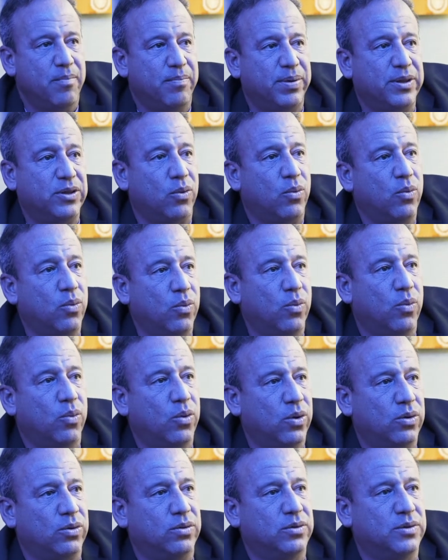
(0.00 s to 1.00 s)
but the
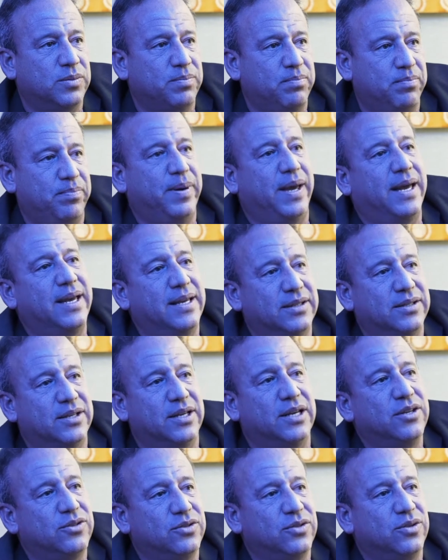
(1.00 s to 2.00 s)
world's biggest
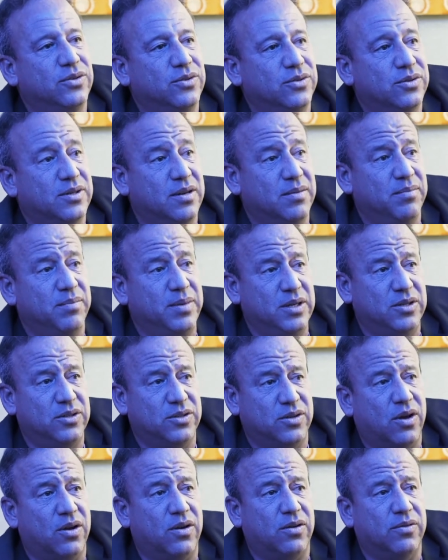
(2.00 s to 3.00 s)
issues can be
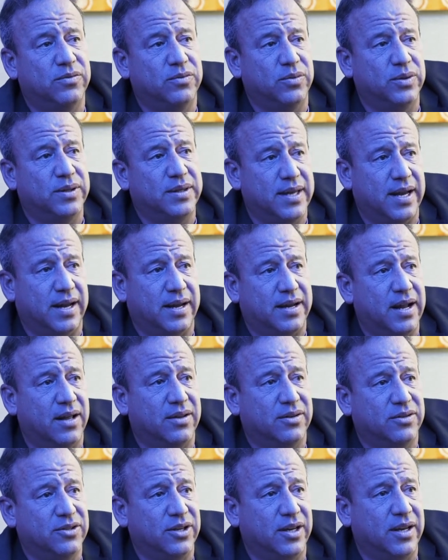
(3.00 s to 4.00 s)
solved with
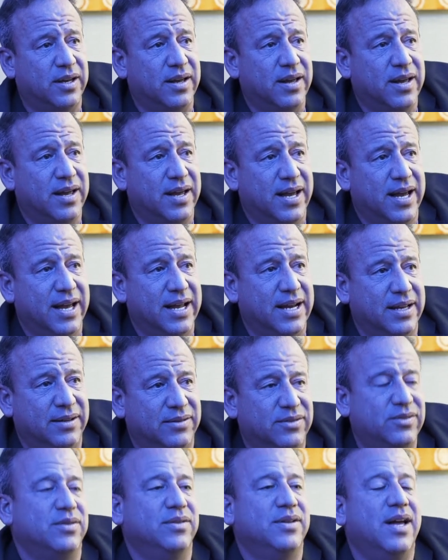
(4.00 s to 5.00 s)
technology and mm-hmm.
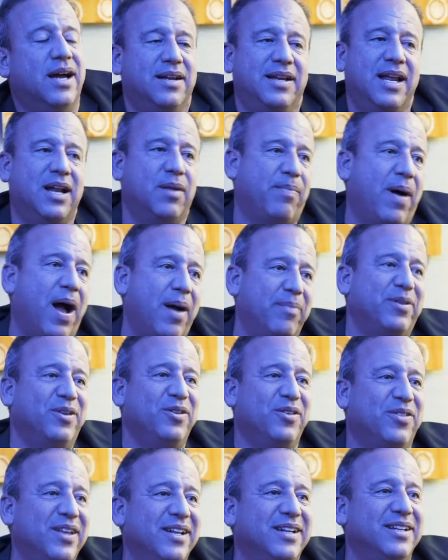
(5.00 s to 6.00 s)
it's not, not a
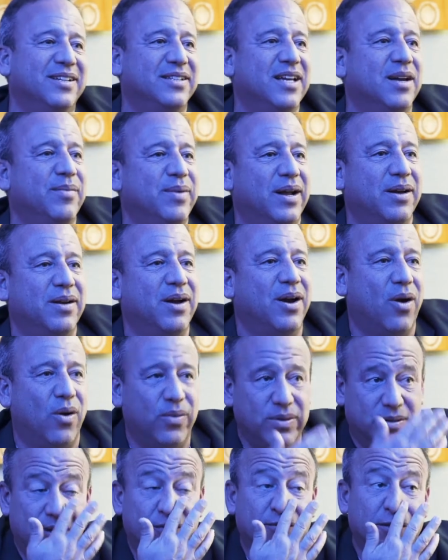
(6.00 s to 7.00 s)
popular thing to say, but I
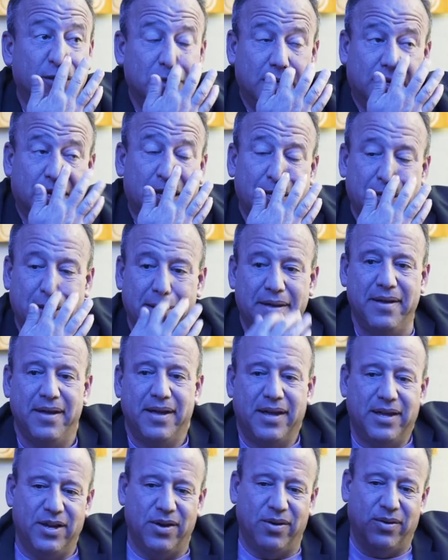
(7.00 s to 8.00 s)
always even look at
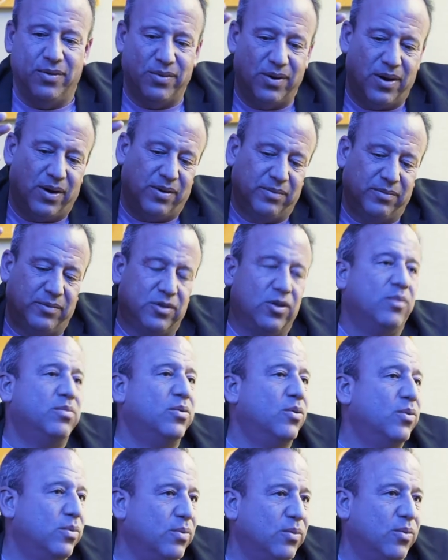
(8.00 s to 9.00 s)
you know,
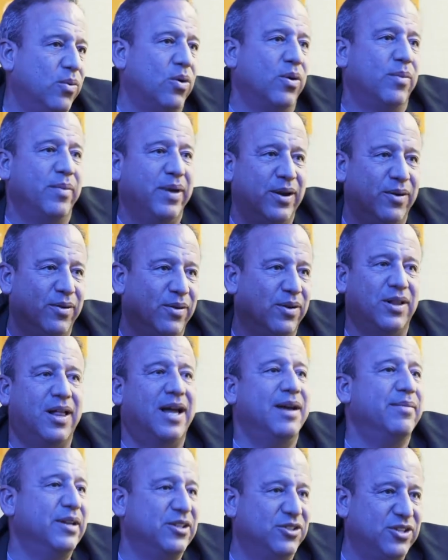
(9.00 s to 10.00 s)
global warming or
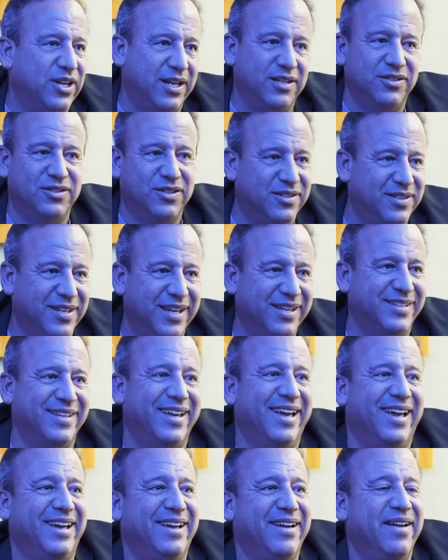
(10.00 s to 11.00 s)
climate change, as they
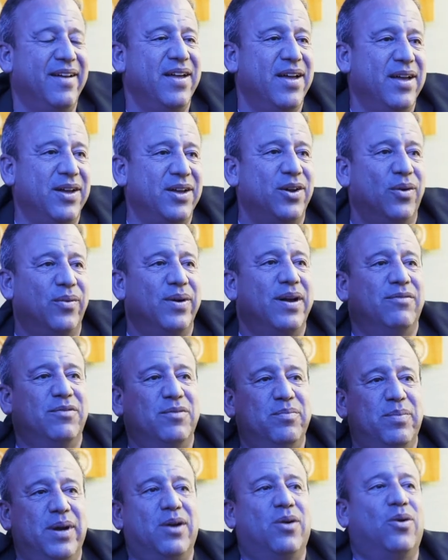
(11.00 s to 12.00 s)
say, mm-hmm. you know, we have
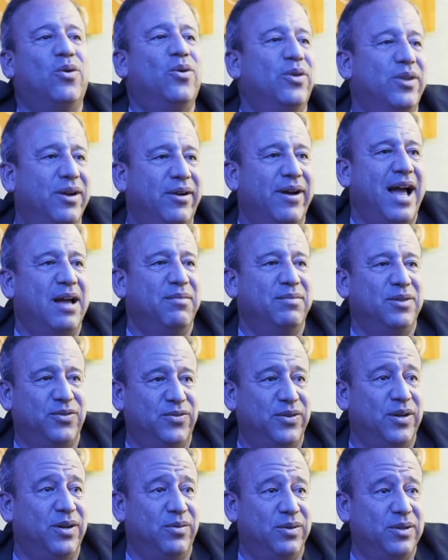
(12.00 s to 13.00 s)
a big hole in our
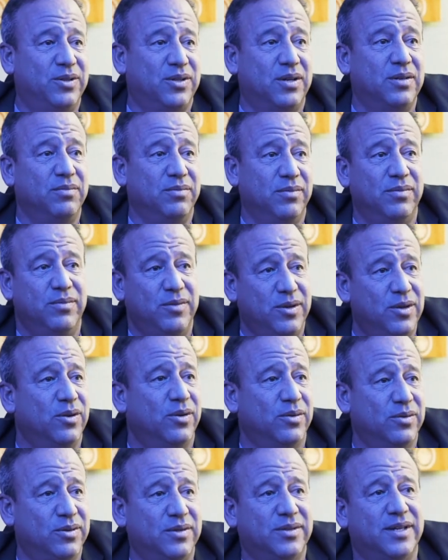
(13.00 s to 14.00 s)
atmosphere, which can, you
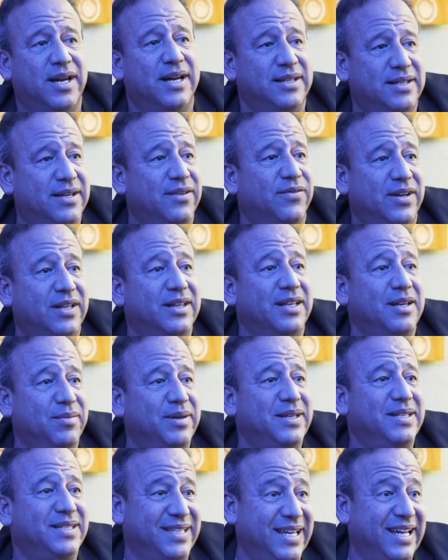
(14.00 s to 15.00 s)
know, scientifically
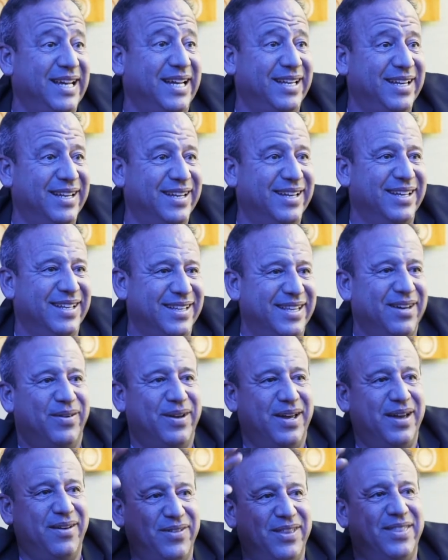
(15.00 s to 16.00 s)
be seen mm-hmm. that
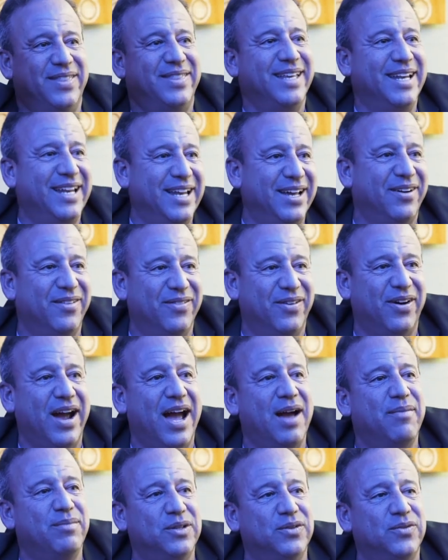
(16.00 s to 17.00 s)
we mm-hmm. have a thinning of our
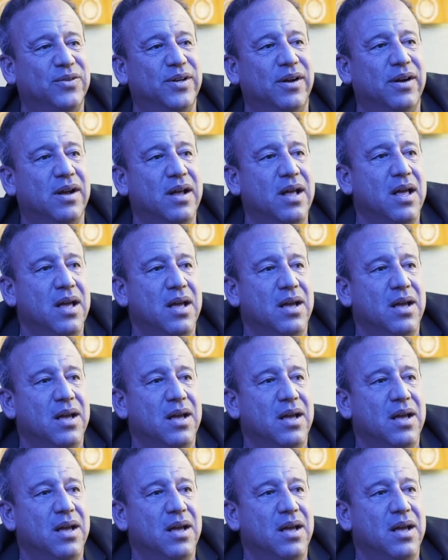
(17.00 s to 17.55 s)
atmosphere.